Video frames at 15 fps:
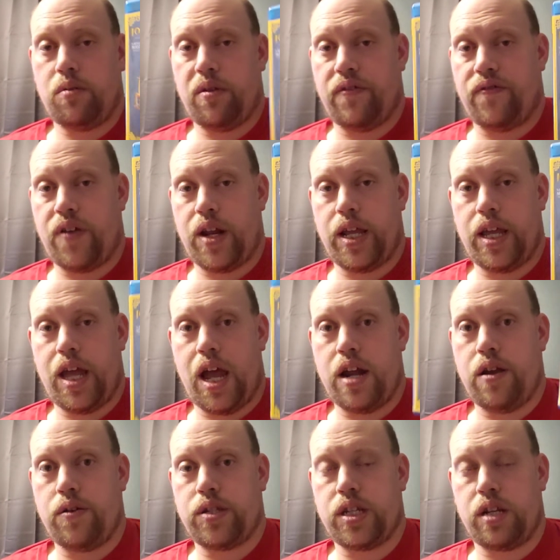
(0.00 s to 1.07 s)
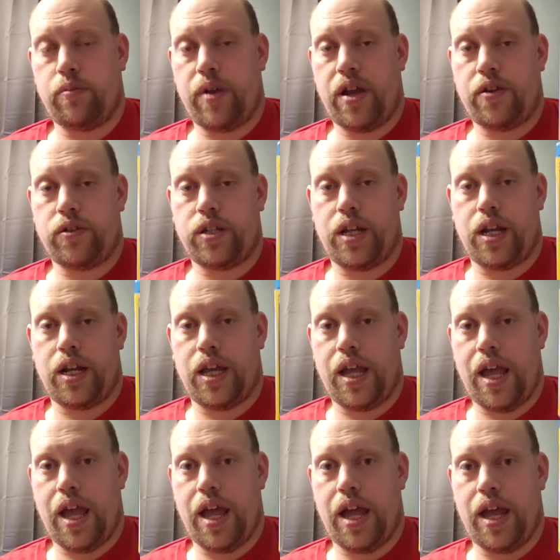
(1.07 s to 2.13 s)
to be funny, I know it's going to be entertaining,
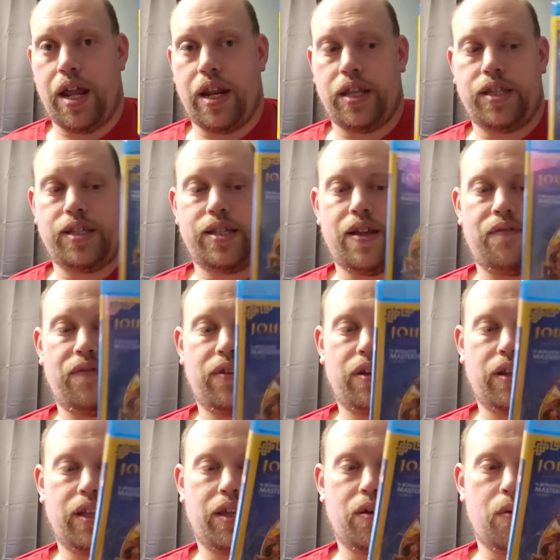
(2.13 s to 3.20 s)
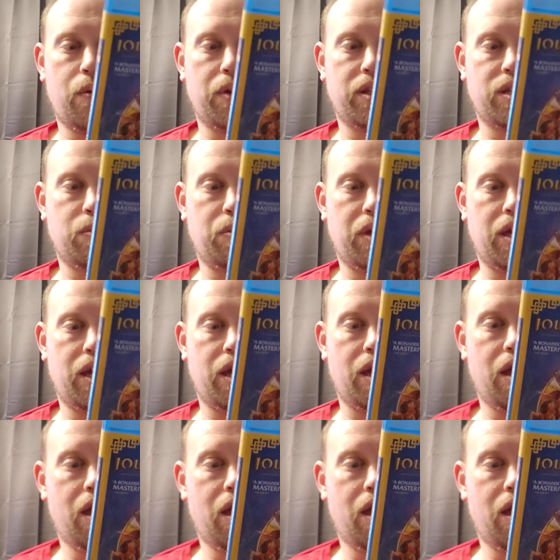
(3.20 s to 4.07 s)
and it's definitely going to be